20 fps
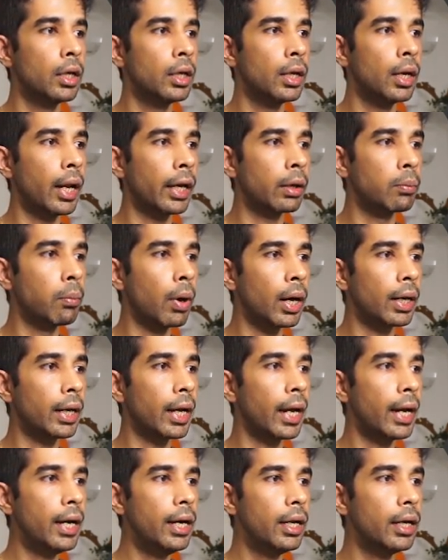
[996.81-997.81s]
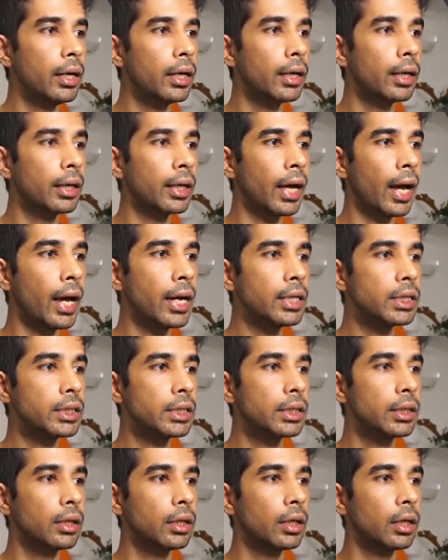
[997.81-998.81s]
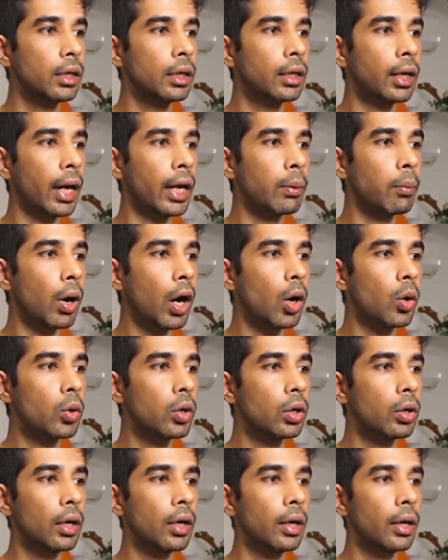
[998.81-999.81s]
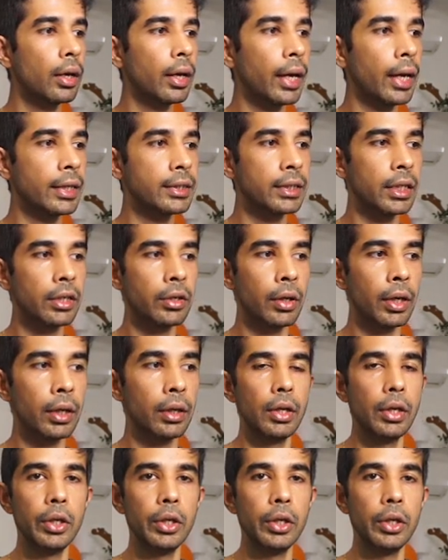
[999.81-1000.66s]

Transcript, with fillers: like bulkhead, cache, timeout, etc.